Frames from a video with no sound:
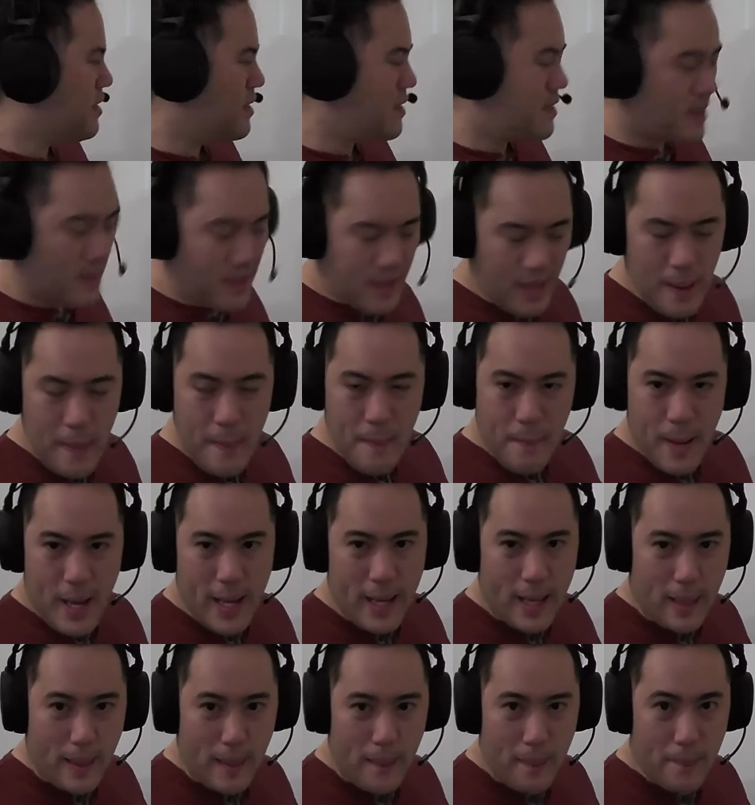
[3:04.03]
They
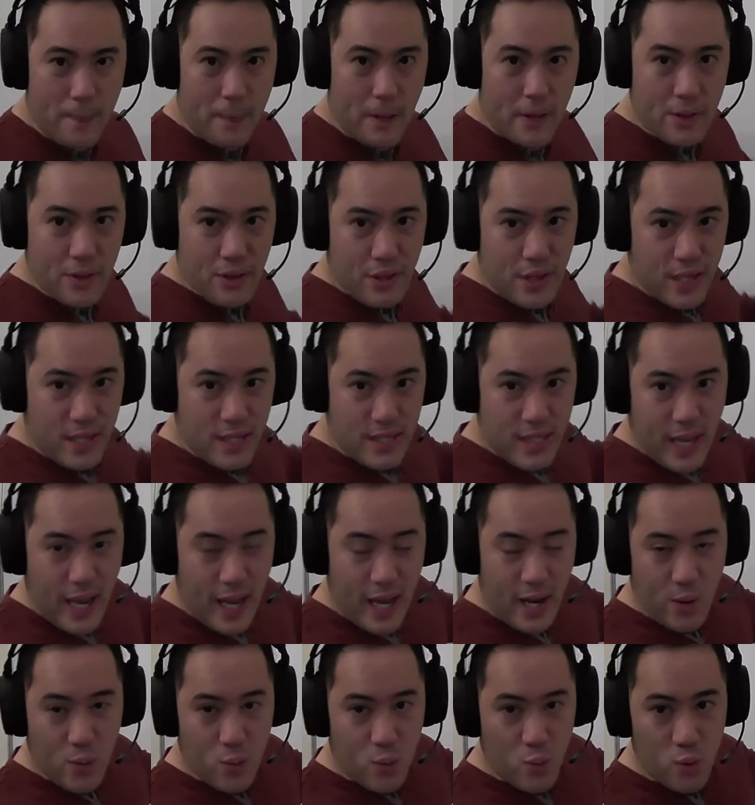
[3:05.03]
might, but this had a
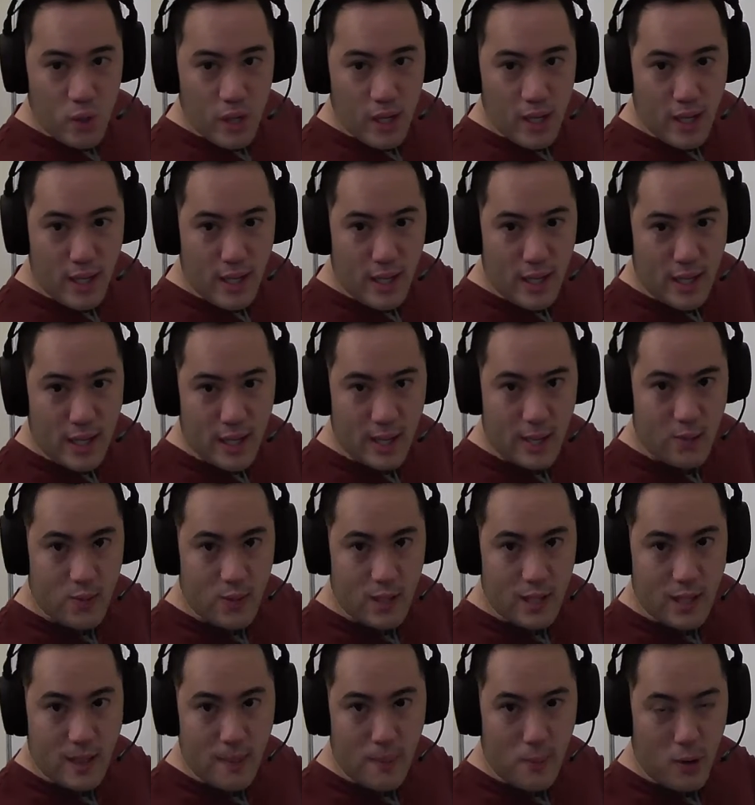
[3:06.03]
really,
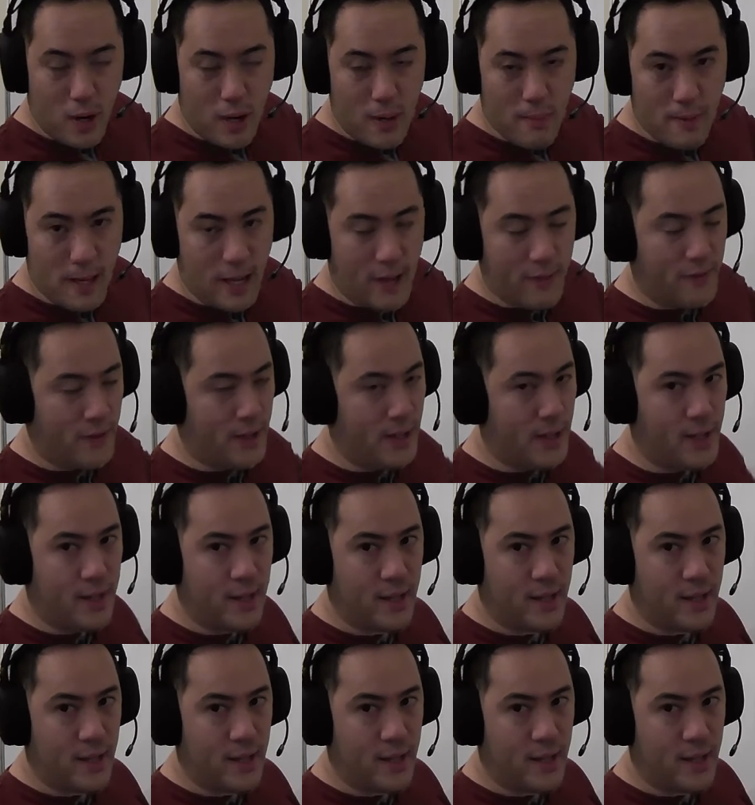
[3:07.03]
really important benefit.